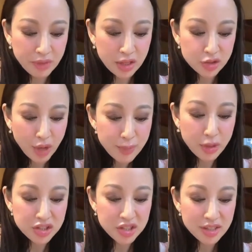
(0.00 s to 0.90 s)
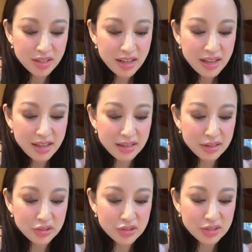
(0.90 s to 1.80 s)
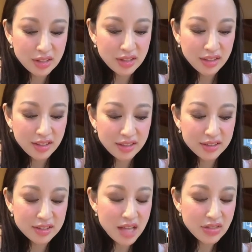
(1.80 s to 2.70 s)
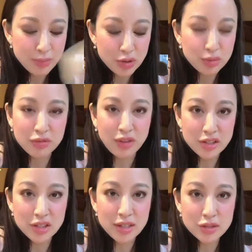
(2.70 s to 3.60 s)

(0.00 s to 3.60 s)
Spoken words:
dry brushing is not the most refreshing,